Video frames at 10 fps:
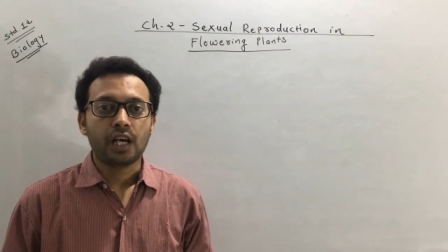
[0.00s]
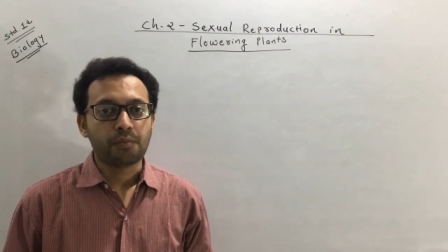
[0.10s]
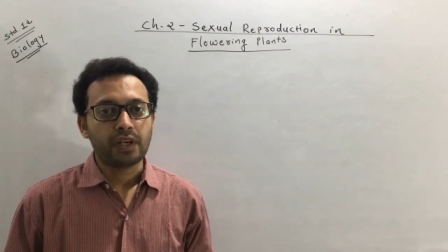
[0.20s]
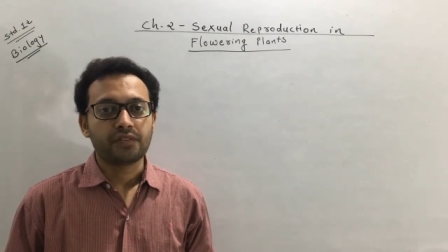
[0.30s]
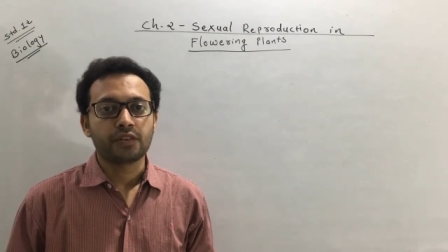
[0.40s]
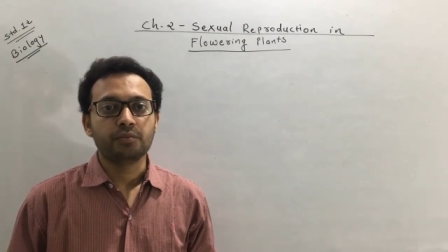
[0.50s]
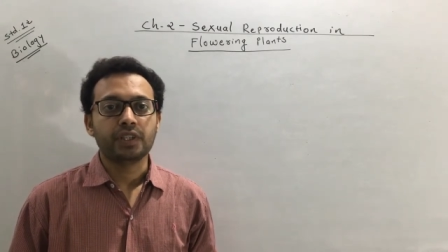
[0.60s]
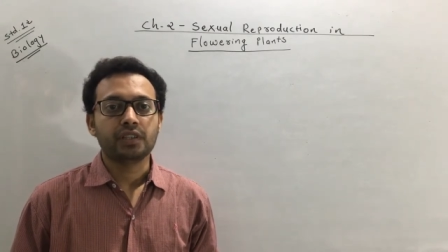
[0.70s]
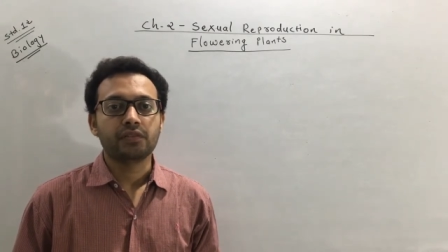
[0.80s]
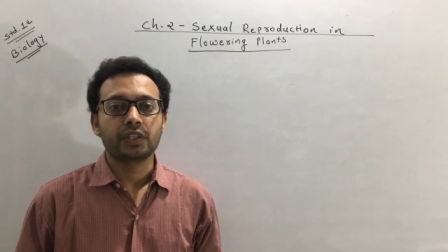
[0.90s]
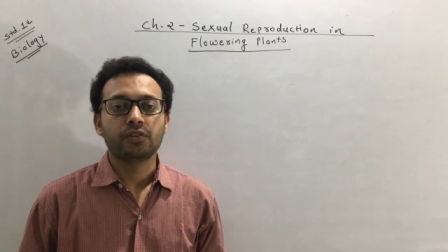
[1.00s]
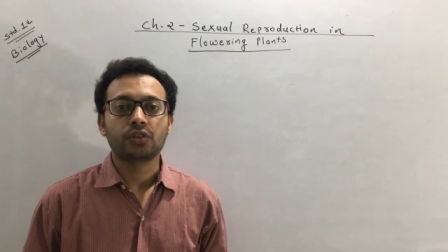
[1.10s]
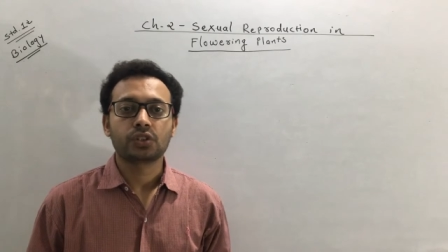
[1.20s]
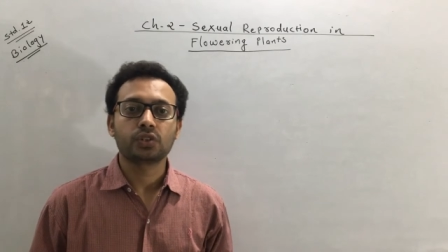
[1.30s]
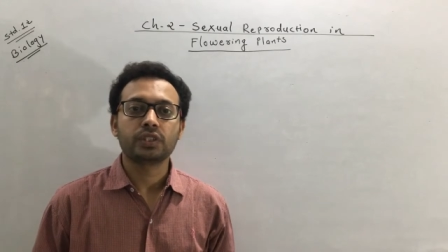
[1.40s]
Apart from that, we have
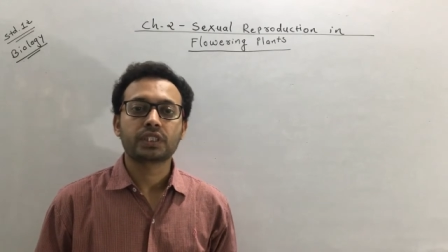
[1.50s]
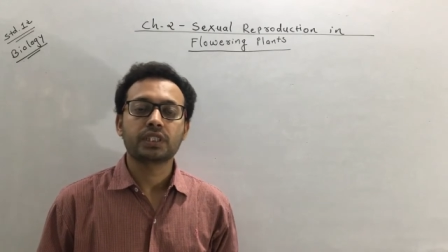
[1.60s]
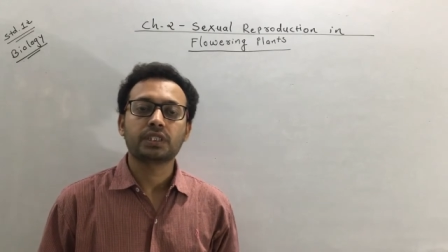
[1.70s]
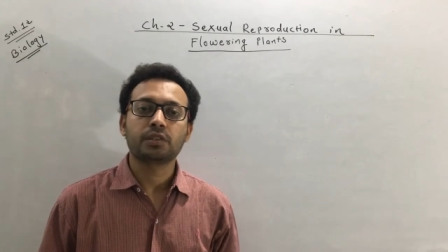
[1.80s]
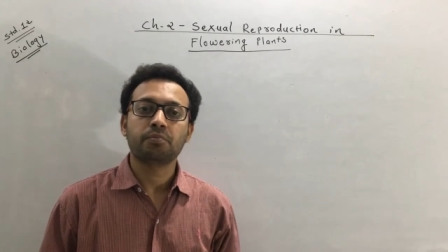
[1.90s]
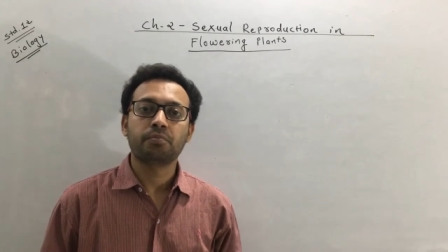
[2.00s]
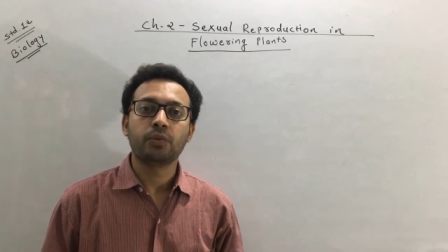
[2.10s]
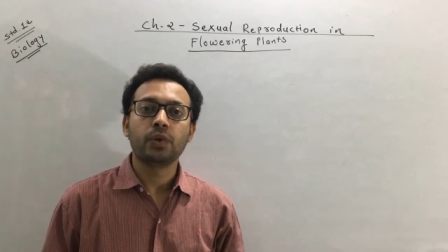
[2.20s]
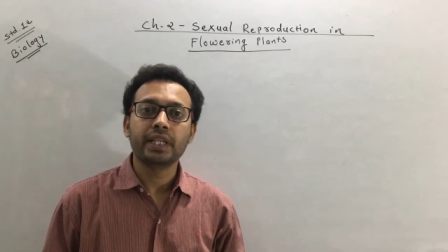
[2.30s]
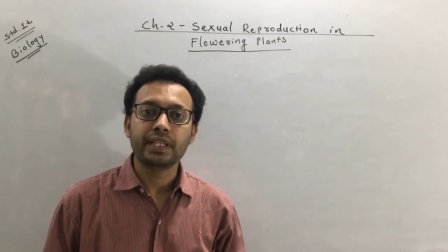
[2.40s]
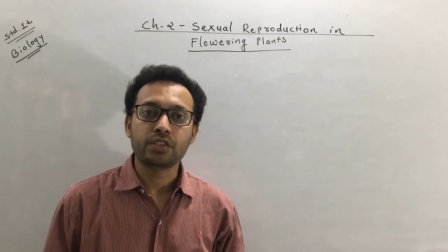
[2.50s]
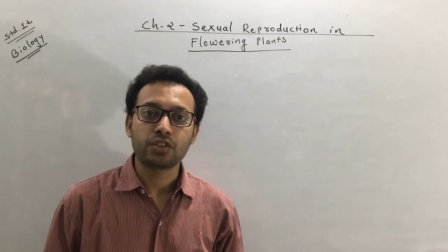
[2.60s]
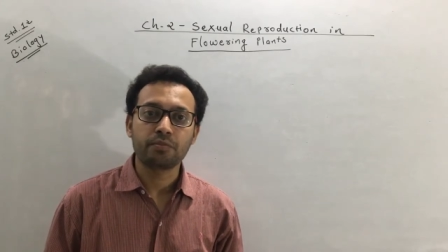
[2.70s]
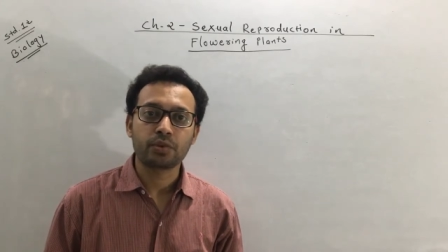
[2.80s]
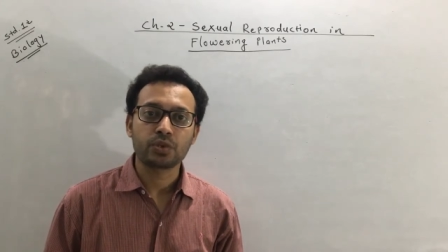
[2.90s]
also discussed the
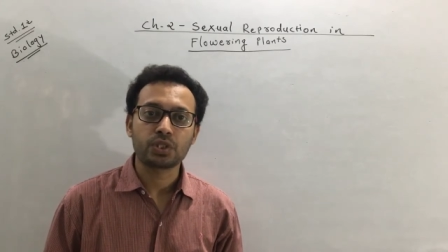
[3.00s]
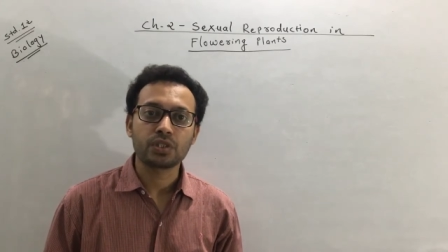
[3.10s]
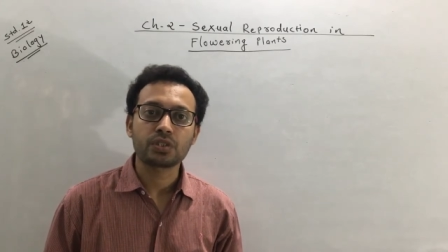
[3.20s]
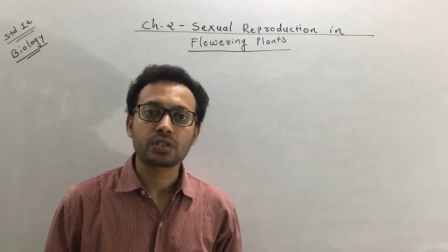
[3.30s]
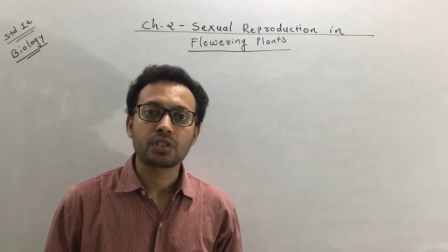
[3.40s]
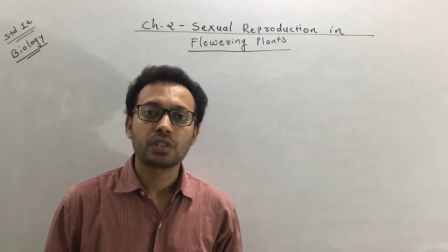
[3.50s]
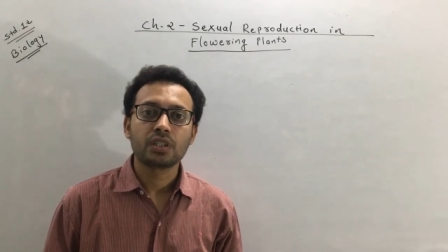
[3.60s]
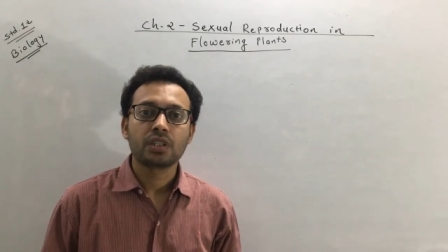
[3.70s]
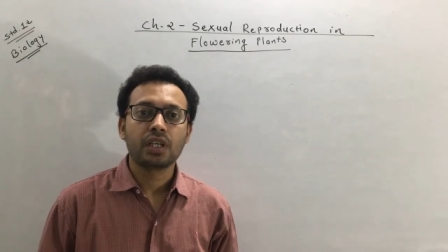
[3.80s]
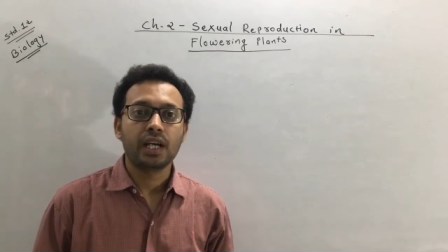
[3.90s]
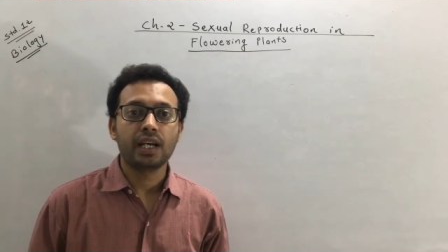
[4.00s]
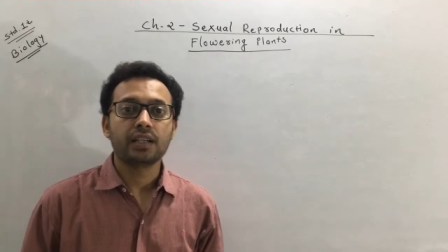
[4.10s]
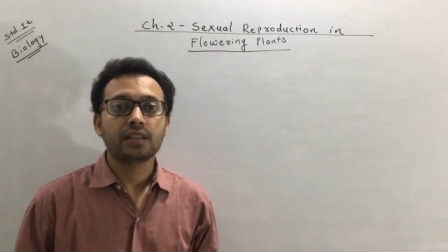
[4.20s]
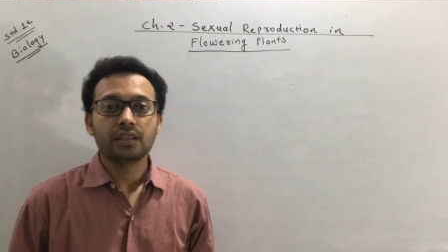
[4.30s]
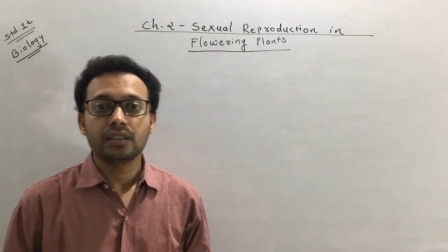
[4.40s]
pollination process
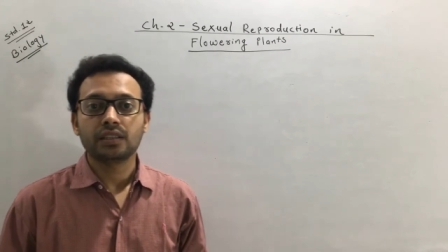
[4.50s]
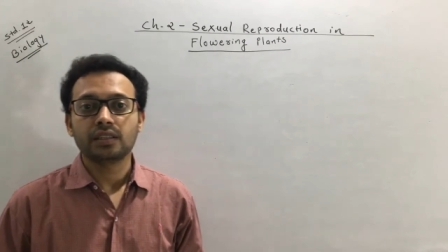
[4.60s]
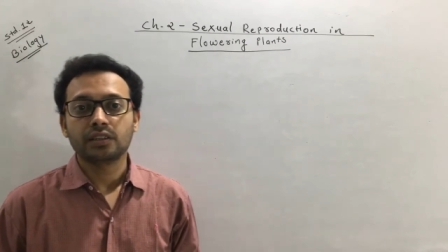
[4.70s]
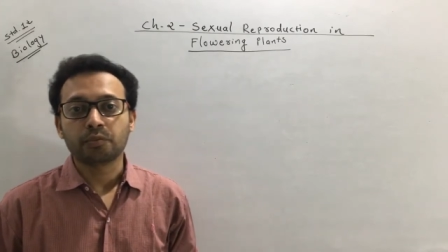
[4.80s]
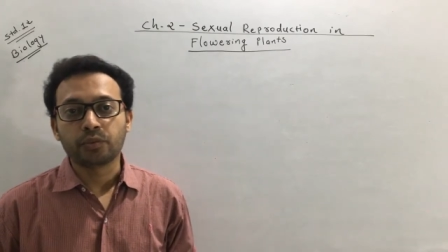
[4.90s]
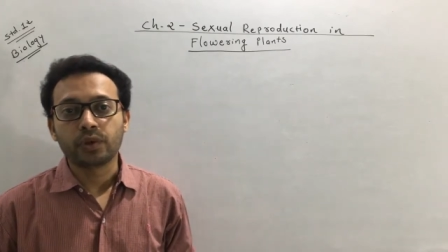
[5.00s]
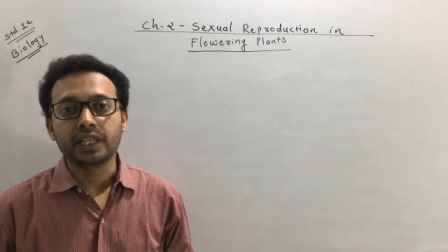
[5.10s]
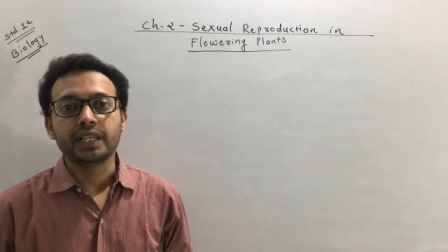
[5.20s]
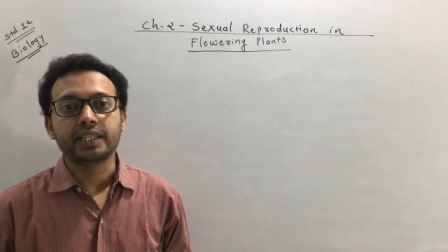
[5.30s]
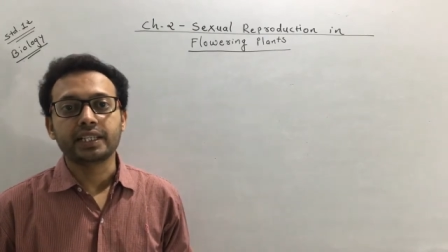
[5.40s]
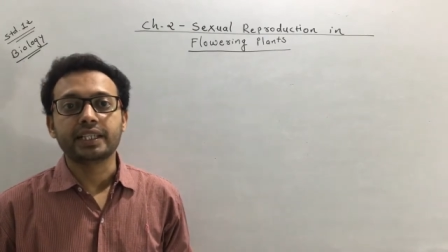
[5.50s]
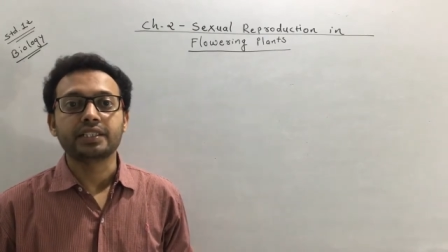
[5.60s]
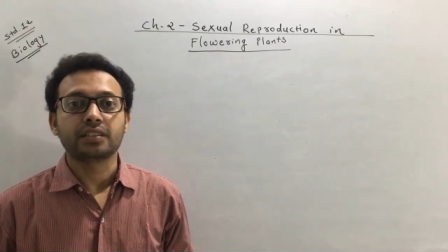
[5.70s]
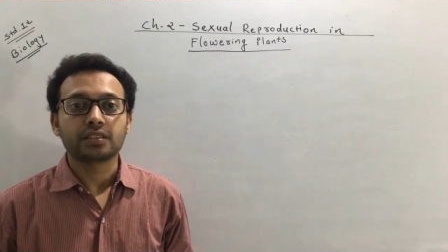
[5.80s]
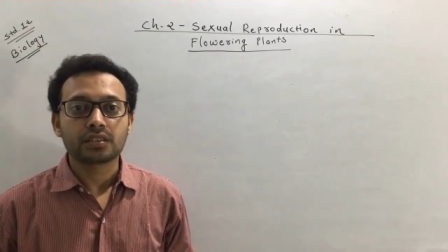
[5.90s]
and the pollinating
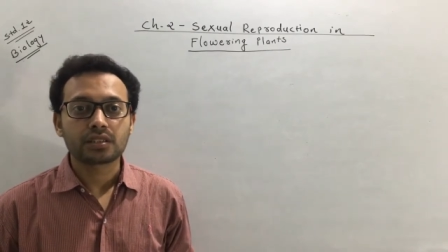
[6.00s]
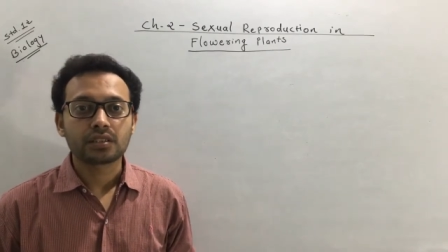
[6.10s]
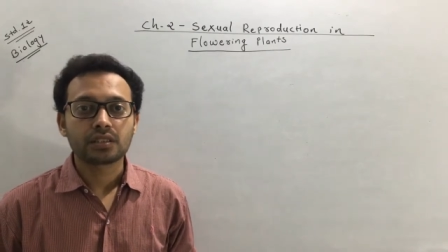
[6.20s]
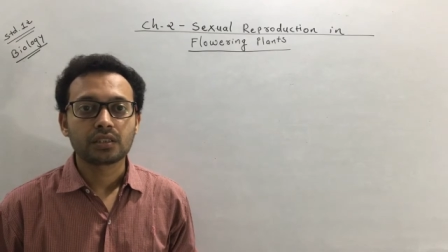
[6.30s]
agents.